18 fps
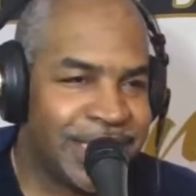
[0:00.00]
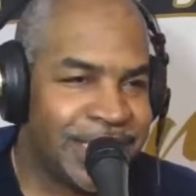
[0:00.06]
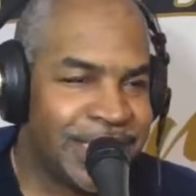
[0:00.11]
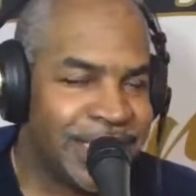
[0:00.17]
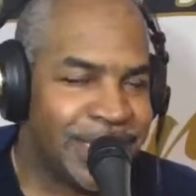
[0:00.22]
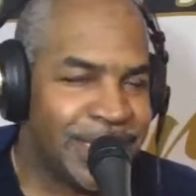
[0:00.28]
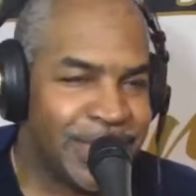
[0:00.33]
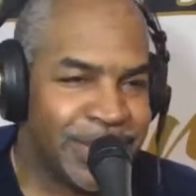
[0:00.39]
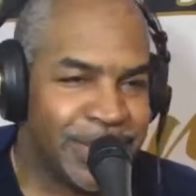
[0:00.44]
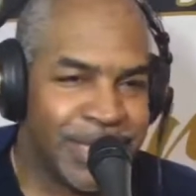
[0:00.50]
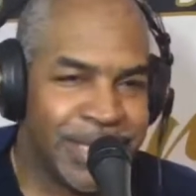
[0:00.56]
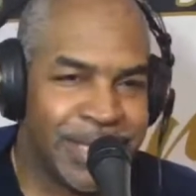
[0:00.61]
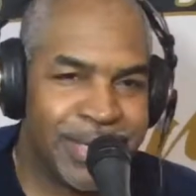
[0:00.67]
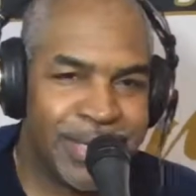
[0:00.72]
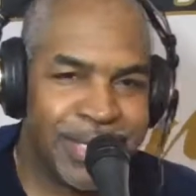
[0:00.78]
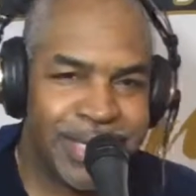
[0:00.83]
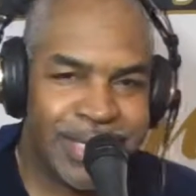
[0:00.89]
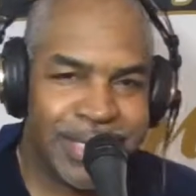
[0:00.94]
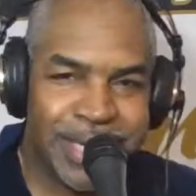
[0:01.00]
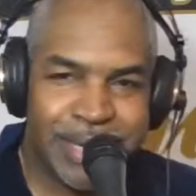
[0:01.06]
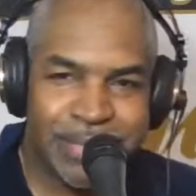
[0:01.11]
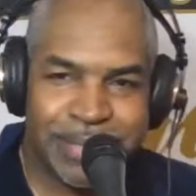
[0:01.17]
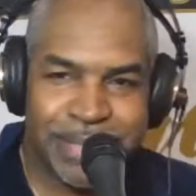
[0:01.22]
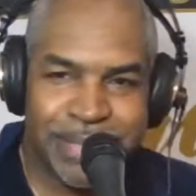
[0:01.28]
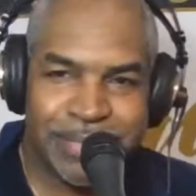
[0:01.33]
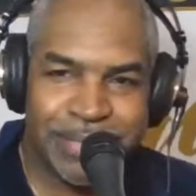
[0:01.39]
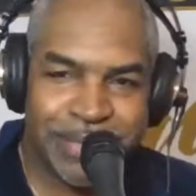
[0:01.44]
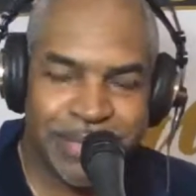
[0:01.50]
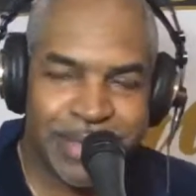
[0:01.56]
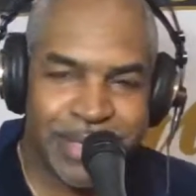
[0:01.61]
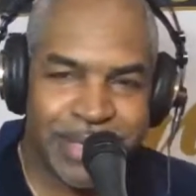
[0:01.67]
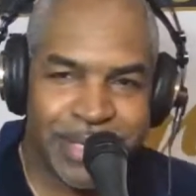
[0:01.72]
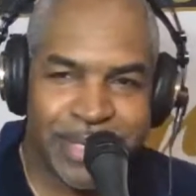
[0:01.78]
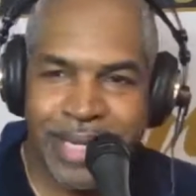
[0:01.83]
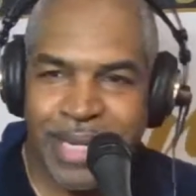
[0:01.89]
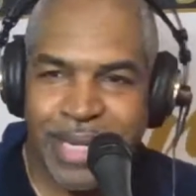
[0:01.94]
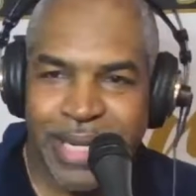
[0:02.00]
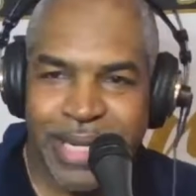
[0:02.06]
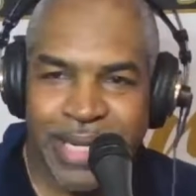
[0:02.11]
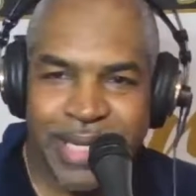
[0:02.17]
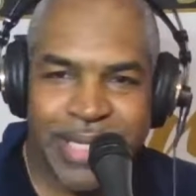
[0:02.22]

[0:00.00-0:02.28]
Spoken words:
the Lord has kept him through all of that.